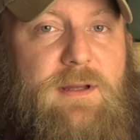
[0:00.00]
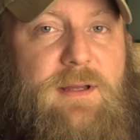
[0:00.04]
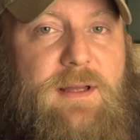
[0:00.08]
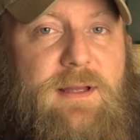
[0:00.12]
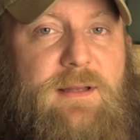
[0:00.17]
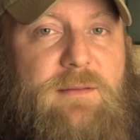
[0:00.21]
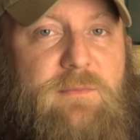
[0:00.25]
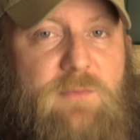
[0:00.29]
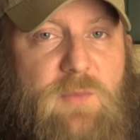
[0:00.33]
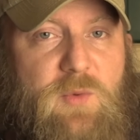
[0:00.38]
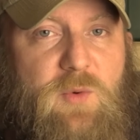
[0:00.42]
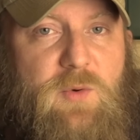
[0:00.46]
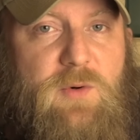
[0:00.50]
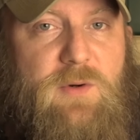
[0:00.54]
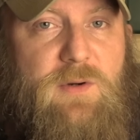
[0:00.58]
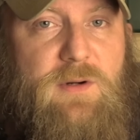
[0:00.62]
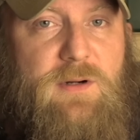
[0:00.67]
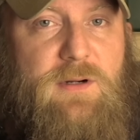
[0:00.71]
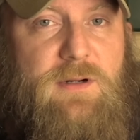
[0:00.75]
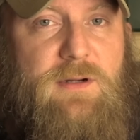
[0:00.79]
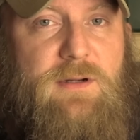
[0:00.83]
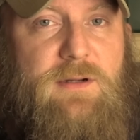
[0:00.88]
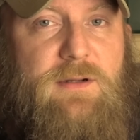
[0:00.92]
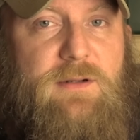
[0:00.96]
and
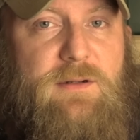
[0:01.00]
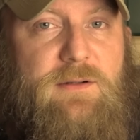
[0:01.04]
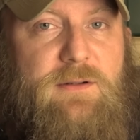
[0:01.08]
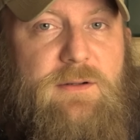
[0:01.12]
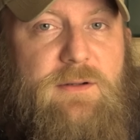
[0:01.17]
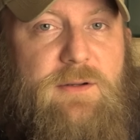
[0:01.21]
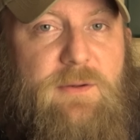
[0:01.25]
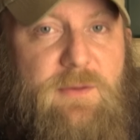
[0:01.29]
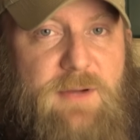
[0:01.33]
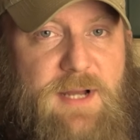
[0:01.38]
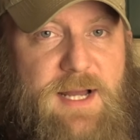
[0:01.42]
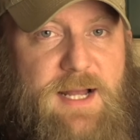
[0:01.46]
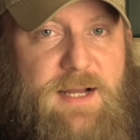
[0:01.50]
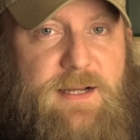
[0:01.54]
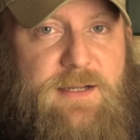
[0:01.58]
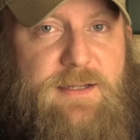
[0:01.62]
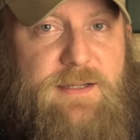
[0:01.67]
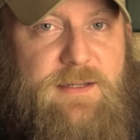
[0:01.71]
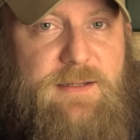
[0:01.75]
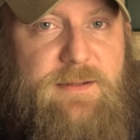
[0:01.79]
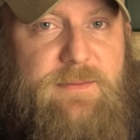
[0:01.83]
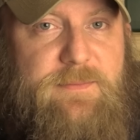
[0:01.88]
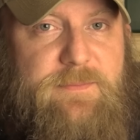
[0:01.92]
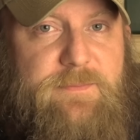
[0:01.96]
more
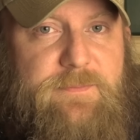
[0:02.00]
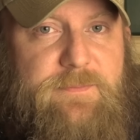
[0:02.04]
direct.